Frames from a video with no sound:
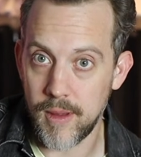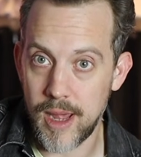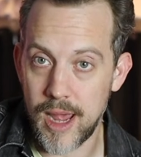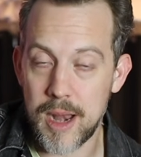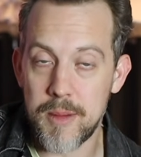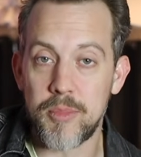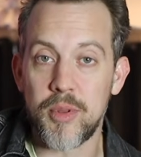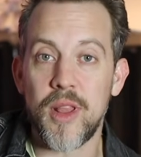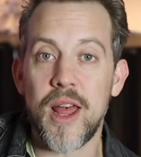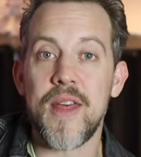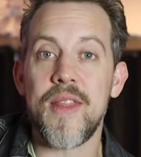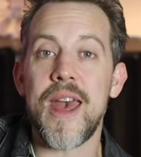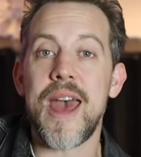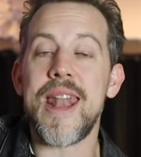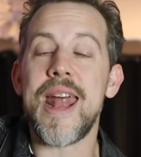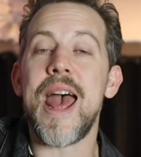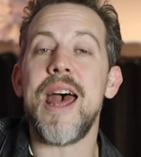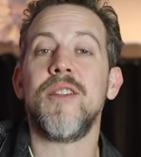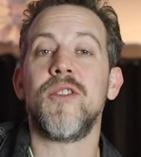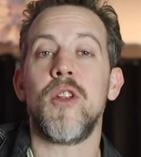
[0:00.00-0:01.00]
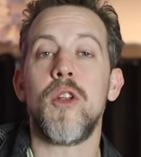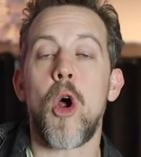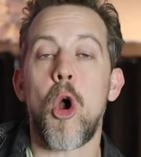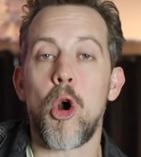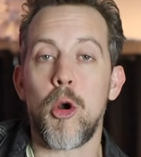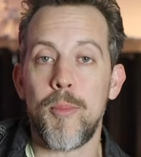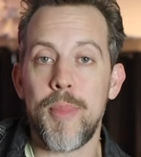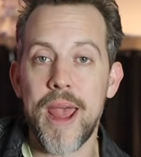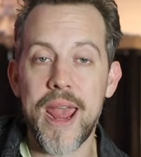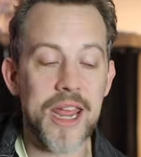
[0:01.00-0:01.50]
and play that as an
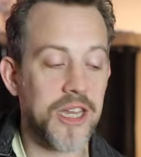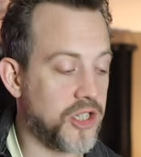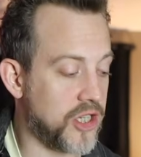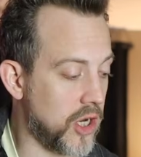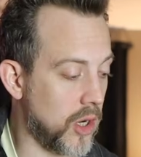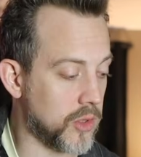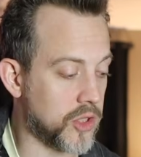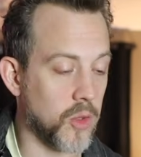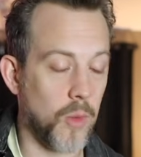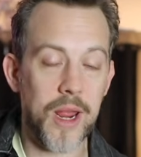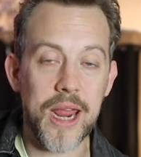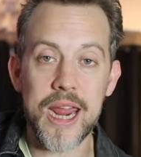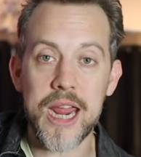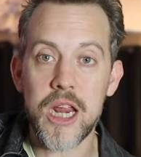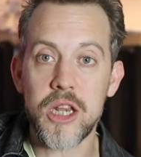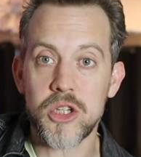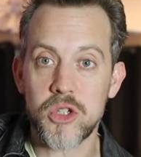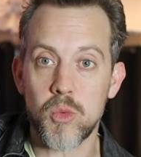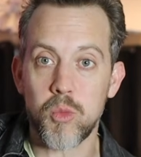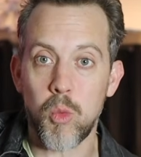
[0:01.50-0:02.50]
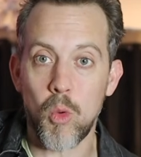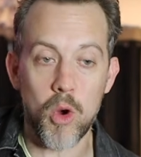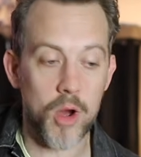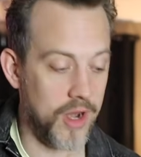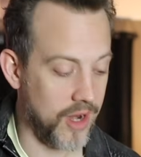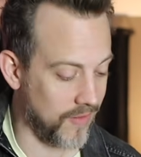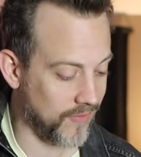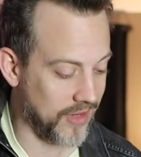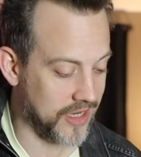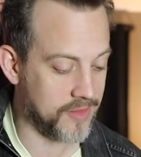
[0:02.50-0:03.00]
arpeggio. So each
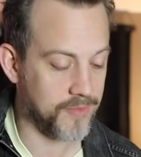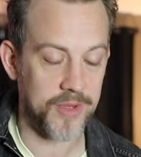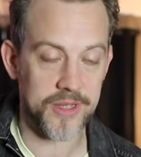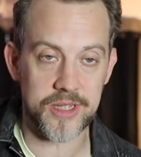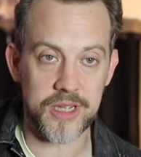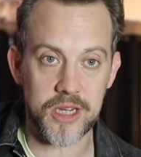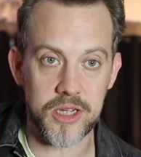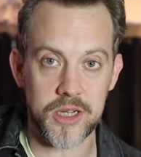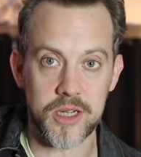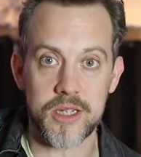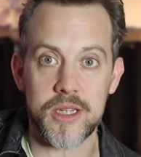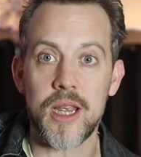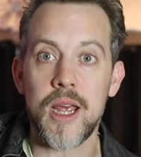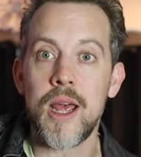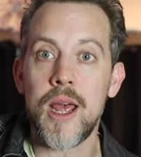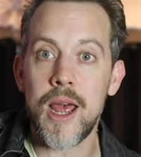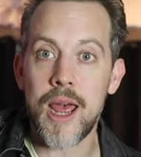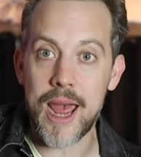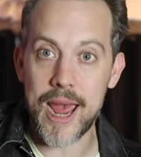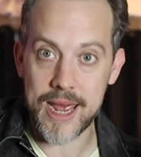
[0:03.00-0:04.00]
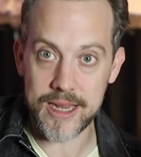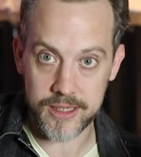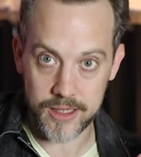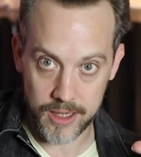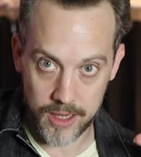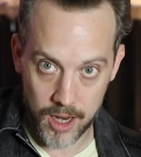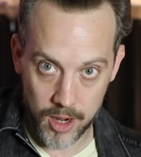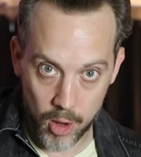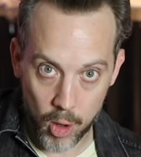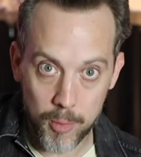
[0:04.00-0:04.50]
one of these positions
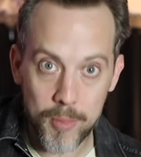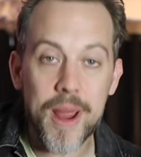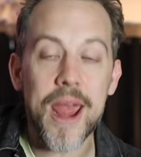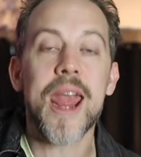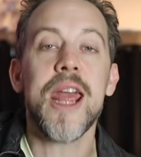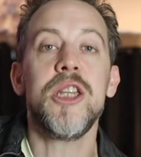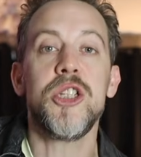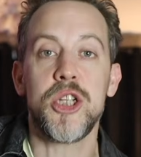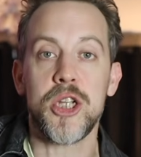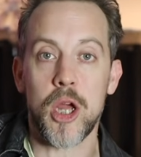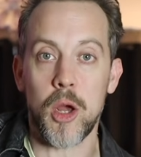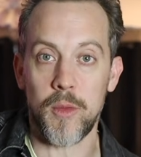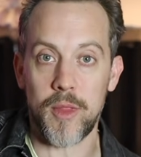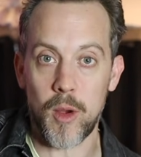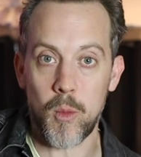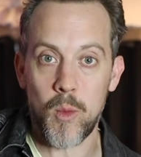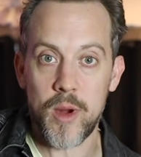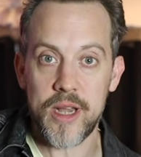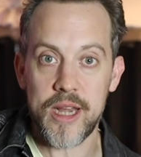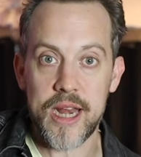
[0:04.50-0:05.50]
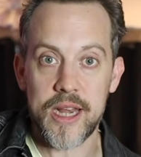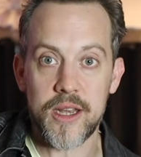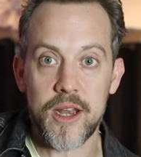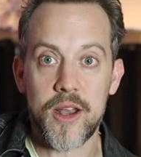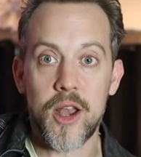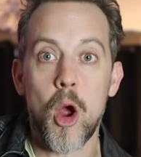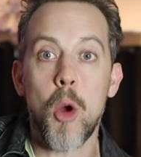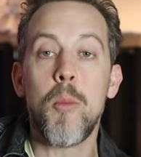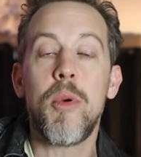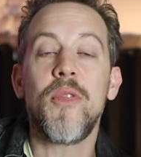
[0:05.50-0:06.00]
has an arpeggio that we need to
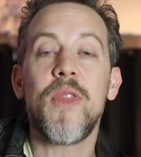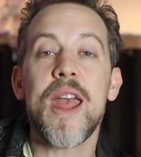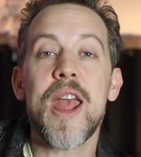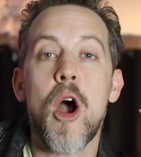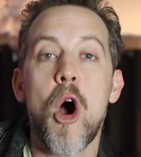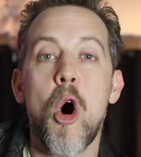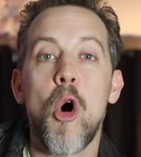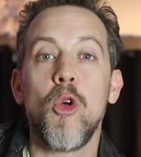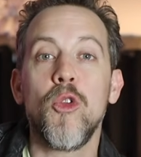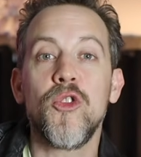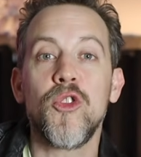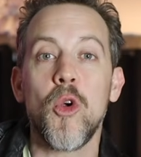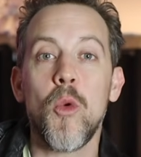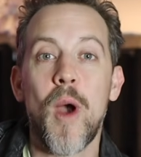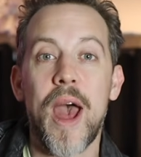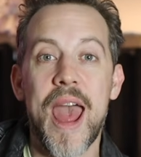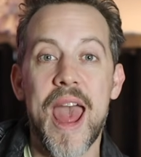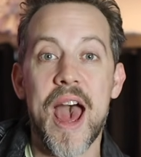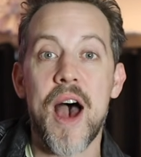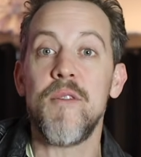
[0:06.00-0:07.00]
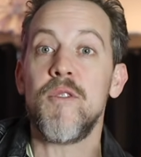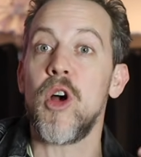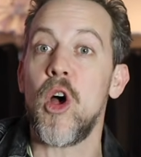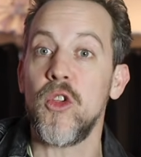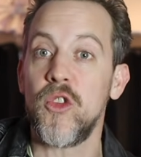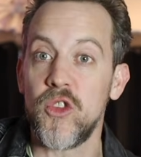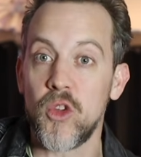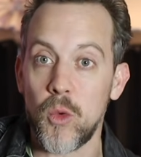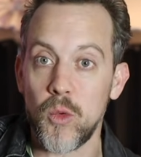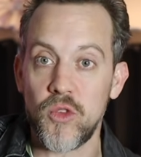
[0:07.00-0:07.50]
know, but they also have
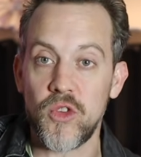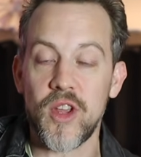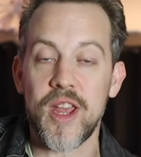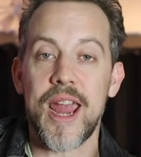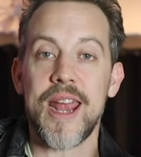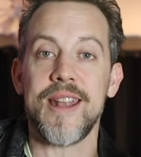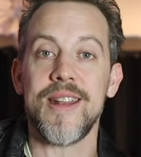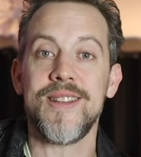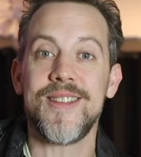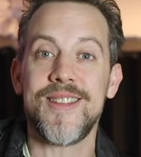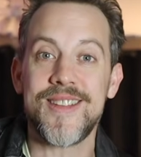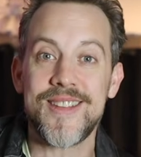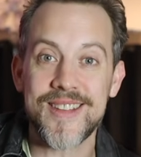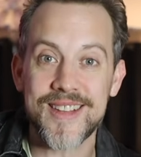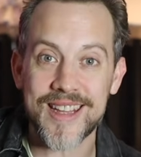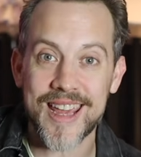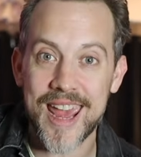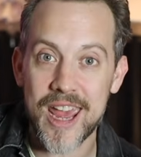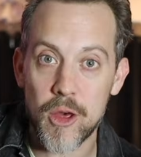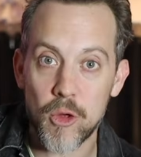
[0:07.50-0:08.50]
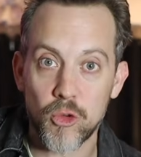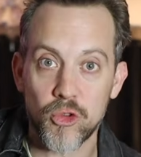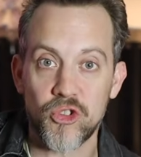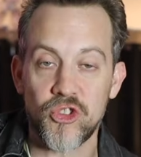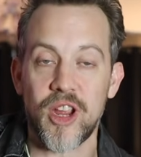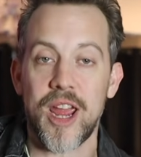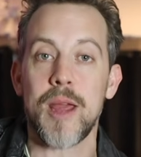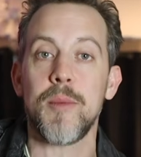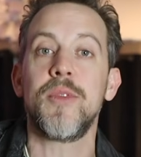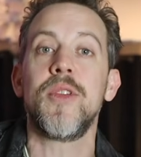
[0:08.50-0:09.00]
associated scale
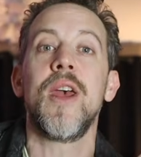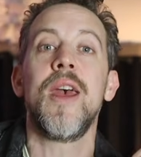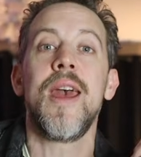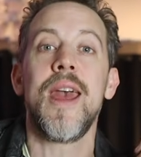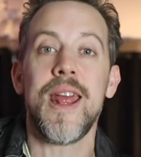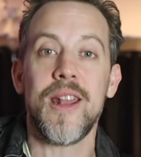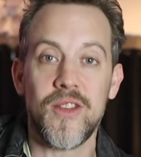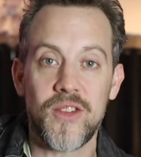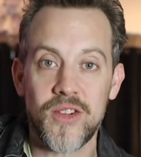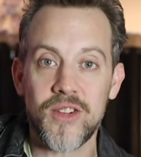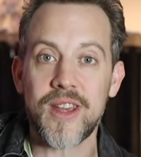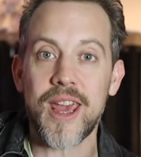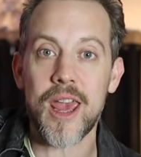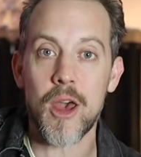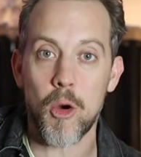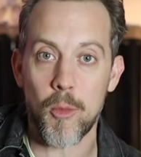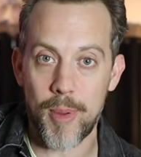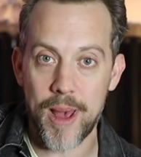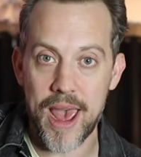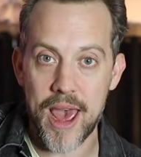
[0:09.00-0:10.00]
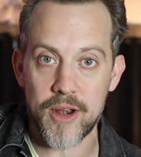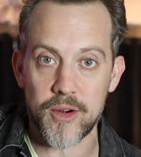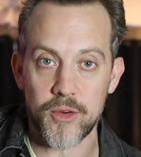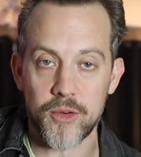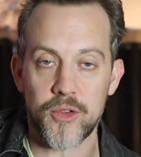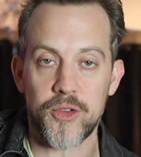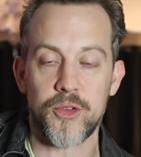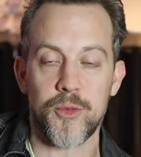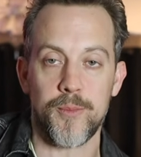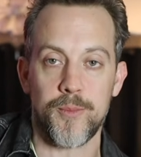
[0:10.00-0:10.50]
shapes and scale
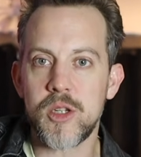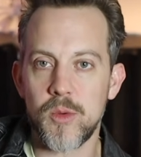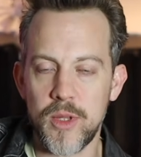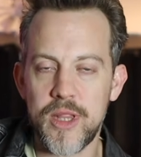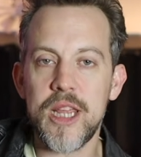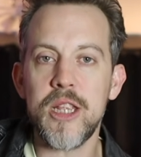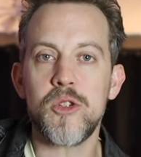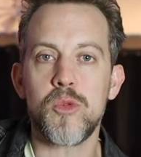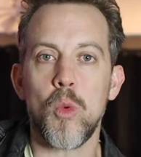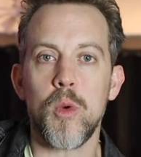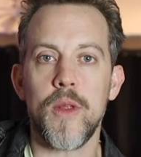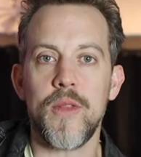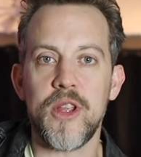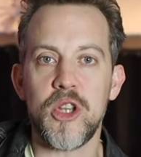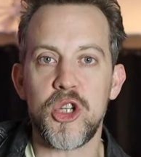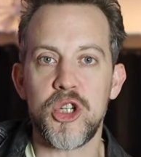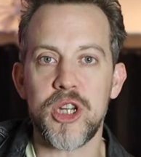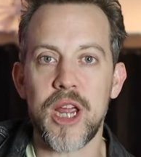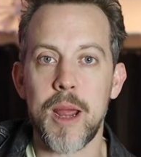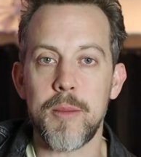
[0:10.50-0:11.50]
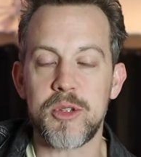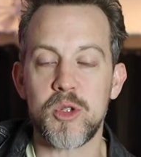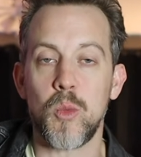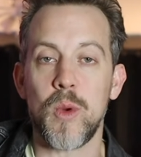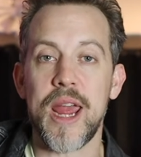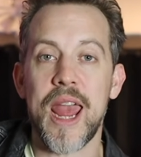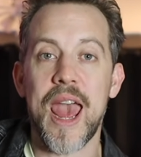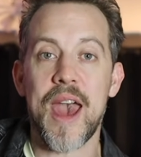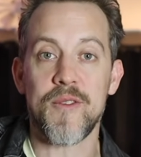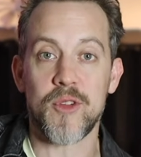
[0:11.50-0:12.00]
patterns. So with each one of these shapes,
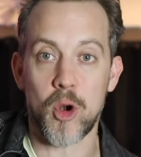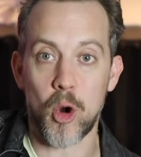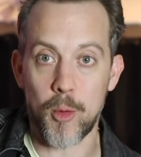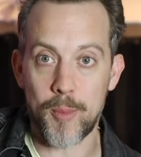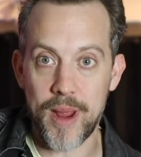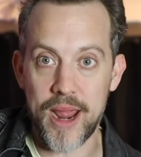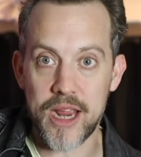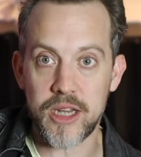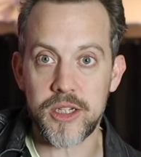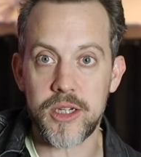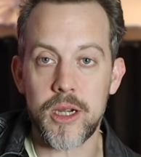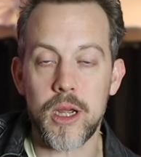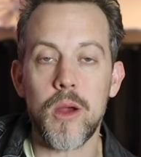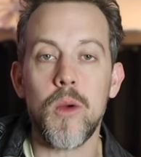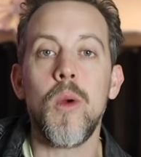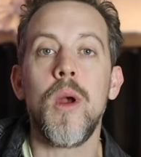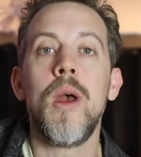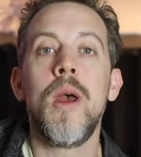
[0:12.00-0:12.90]
we have an arpeggio